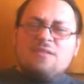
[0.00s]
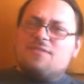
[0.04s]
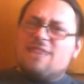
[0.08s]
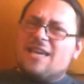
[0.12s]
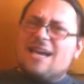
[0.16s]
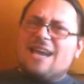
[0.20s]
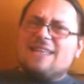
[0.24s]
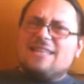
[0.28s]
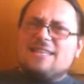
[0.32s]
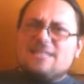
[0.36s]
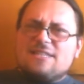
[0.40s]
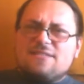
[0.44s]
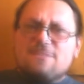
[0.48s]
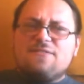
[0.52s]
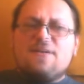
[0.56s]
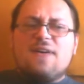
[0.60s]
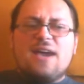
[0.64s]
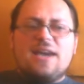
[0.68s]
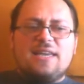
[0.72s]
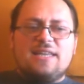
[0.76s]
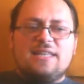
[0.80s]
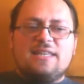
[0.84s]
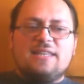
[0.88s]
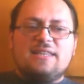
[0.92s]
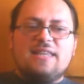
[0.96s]
of that is
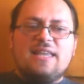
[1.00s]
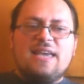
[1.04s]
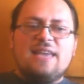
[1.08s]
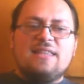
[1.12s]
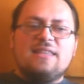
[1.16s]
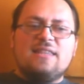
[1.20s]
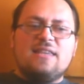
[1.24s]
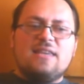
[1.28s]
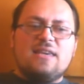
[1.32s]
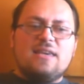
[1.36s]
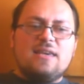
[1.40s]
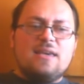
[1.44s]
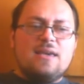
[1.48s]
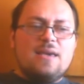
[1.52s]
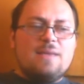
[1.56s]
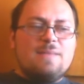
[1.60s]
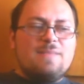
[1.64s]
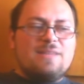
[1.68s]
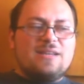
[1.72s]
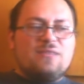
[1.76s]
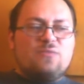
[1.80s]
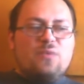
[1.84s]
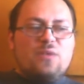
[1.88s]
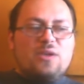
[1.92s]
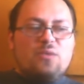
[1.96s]
fine and dandy,
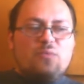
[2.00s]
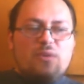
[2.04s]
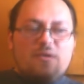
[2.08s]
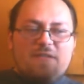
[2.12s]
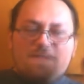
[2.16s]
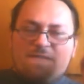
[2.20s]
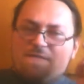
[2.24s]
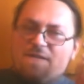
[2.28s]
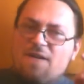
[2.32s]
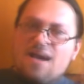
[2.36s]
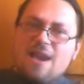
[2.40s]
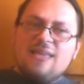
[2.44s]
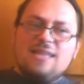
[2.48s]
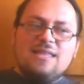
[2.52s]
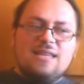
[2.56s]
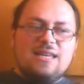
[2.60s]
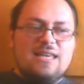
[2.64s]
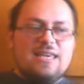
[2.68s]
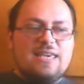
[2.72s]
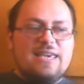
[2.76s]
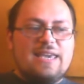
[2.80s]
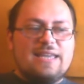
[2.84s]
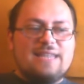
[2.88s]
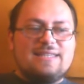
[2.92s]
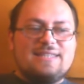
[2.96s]
but when we
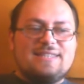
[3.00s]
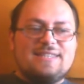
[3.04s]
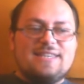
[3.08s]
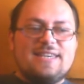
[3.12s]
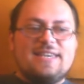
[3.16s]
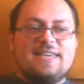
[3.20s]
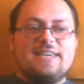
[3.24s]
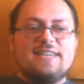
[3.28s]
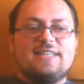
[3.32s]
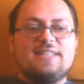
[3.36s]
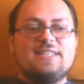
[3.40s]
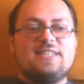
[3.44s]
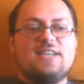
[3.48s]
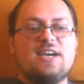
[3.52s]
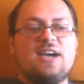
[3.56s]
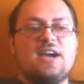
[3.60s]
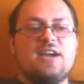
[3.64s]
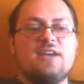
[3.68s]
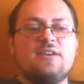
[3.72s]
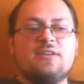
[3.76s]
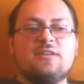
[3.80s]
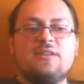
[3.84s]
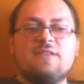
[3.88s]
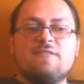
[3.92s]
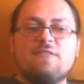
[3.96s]
finally get sick and
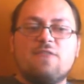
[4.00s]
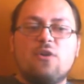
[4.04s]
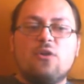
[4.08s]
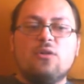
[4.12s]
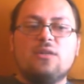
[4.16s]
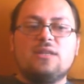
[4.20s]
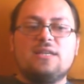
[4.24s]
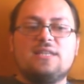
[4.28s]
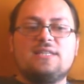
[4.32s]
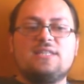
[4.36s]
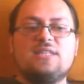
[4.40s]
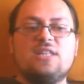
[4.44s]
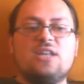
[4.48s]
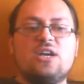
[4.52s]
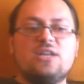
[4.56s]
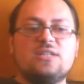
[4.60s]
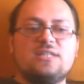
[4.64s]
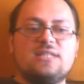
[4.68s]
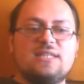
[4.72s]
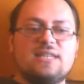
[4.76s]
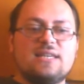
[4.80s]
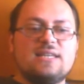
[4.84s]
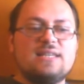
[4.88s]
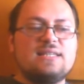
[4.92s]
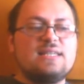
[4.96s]
tired of all this
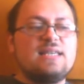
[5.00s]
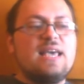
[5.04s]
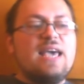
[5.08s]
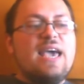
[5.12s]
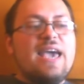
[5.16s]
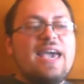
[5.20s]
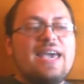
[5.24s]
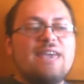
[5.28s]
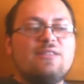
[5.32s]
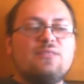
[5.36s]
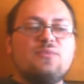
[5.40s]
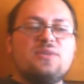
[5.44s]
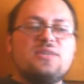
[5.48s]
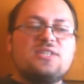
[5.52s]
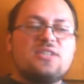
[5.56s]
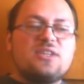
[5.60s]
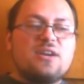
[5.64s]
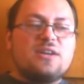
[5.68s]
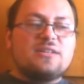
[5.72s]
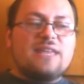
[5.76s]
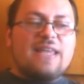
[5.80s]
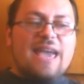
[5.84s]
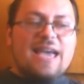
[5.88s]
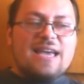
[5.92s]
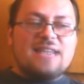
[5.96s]
nonsense and we
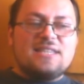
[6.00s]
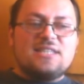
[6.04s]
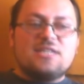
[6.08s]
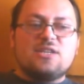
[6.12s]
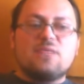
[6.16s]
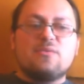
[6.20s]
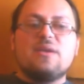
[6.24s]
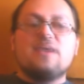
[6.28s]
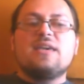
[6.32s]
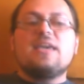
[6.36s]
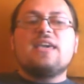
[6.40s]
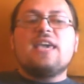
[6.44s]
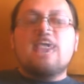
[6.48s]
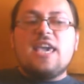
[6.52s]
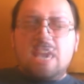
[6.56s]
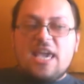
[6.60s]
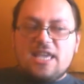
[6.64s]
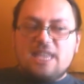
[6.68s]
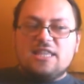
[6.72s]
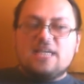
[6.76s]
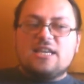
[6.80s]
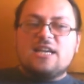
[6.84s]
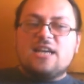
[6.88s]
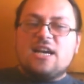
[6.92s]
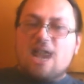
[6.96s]
start answering
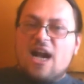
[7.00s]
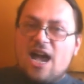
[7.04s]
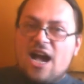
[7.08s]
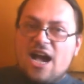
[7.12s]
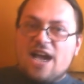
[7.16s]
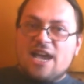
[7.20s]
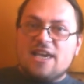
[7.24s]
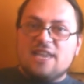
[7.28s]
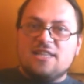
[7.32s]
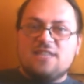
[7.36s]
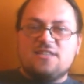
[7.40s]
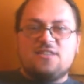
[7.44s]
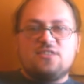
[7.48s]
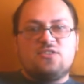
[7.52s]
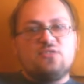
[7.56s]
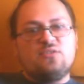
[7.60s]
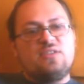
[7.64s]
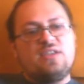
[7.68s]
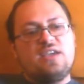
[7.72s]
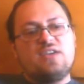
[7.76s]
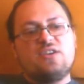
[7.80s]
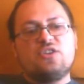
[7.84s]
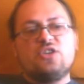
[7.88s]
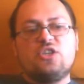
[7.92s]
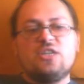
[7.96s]
in kind to
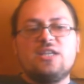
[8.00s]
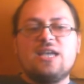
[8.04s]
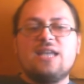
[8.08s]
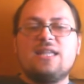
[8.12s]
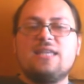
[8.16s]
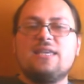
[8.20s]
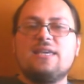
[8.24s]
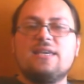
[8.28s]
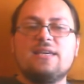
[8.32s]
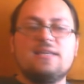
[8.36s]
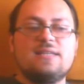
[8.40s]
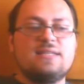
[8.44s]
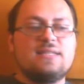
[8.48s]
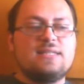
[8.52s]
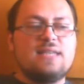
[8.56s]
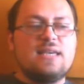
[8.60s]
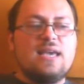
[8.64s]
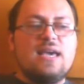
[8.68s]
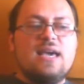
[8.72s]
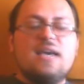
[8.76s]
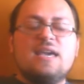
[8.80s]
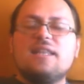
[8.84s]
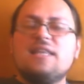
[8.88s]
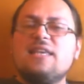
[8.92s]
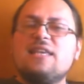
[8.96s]
their shenanigans,
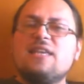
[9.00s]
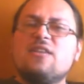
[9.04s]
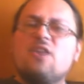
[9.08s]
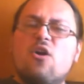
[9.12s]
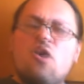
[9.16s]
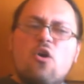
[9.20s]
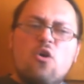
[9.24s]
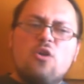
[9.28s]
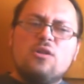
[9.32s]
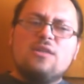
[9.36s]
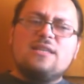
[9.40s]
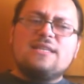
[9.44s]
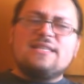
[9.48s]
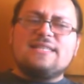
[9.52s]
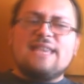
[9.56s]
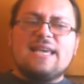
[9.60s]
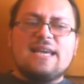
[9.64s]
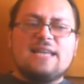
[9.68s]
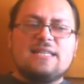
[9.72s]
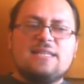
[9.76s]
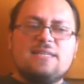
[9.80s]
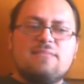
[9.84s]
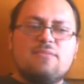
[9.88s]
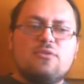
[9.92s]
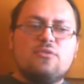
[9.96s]
then all the
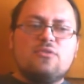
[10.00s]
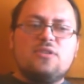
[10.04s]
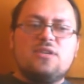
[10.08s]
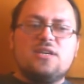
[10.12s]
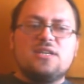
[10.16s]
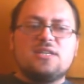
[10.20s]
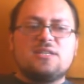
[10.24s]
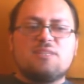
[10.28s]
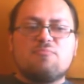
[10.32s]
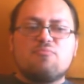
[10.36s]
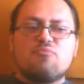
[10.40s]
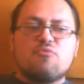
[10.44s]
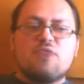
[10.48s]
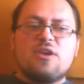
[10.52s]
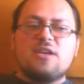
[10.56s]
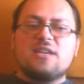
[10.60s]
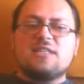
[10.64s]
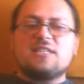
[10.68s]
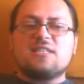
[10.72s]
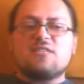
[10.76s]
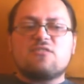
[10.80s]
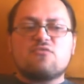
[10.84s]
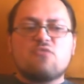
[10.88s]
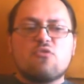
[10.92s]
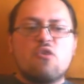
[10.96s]
sanctimonious
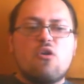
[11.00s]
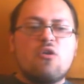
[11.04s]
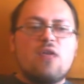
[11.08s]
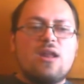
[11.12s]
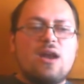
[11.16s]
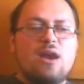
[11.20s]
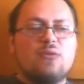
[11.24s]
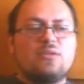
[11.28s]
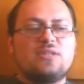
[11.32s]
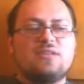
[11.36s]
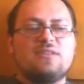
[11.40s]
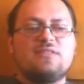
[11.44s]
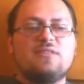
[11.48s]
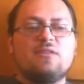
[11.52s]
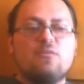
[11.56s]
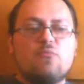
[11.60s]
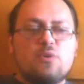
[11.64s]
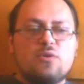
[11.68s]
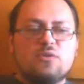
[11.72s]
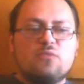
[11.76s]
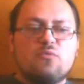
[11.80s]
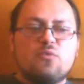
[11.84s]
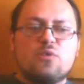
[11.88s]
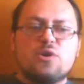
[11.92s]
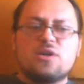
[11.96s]
pricks crawl out of the
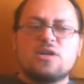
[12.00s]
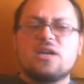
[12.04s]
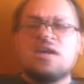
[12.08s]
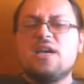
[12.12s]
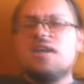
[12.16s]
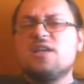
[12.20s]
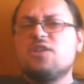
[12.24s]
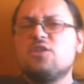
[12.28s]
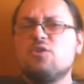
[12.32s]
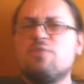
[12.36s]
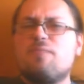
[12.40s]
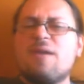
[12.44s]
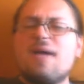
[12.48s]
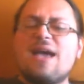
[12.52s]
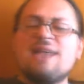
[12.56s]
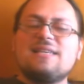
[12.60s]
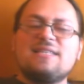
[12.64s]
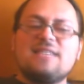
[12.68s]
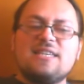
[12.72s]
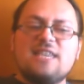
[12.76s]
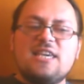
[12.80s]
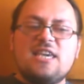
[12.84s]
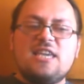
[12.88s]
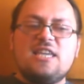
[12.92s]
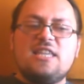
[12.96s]
woodwork to
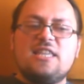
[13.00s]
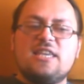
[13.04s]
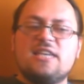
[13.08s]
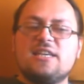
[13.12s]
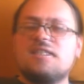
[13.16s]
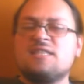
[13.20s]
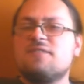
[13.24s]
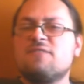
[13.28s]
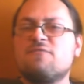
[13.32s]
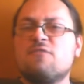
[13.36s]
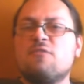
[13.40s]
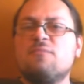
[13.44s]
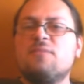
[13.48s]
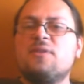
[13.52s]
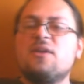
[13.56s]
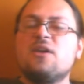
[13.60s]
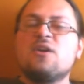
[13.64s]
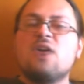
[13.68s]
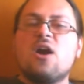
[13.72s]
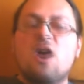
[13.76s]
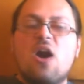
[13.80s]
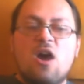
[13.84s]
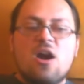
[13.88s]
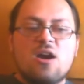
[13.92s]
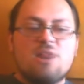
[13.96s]
pass edicts from
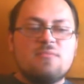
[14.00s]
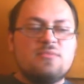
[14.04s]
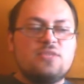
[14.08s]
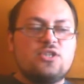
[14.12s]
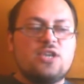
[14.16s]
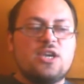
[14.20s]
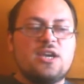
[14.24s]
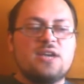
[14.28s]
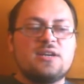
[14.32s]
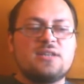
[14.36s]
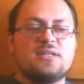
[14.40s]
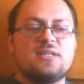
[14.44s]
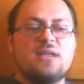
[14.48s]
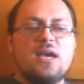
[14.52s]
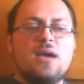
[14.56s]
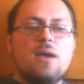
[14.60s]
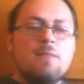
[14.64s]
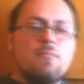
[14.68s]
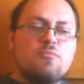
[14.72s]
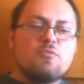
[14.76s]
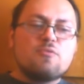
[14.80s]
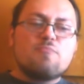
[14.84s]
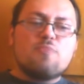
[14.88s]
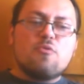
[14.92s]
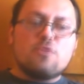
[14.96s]
their armchairs
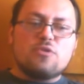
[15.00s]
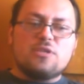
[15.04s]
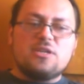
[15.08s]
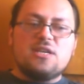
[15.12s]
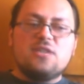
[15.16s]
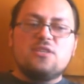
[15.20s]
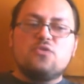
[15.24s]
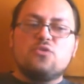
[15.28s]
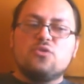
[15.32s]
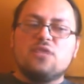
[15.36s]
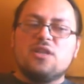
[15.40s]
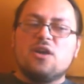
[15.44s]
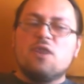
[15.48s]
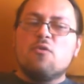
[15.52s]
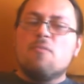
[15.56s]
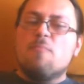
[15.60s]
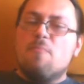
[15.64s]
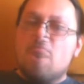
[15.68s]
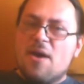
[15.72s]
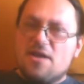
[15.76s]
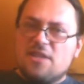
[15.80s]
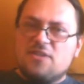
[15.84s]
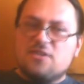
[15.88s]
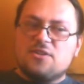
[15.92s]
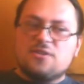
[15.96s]
purporting to know
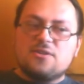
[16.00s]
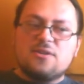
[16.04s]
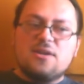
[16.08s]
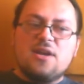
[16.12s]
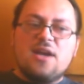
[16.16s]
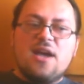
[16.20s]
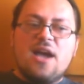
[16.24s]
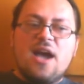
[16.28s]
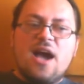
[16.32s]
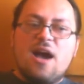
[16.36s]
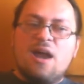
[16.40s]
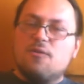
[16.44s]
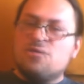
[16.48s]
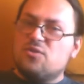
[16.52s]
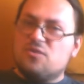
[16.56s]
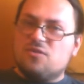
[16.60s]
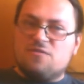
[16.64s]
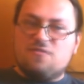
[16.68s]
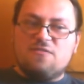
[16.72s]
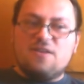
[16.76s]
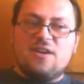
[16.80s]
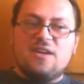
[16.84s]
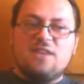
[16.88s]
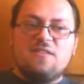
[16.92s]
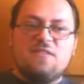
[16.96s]
better how to
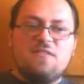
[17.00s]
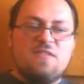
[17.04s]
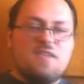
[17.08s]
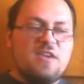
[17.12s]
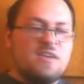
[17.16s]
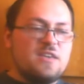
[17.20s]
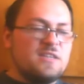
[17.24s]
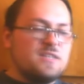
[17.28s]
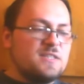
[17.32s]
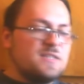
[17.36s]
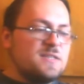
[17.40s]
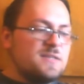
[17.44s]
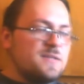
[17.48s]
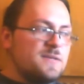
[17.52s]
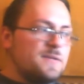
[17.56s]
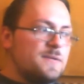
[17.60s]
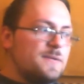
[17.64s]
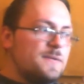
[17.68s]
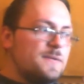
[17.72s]
fight things.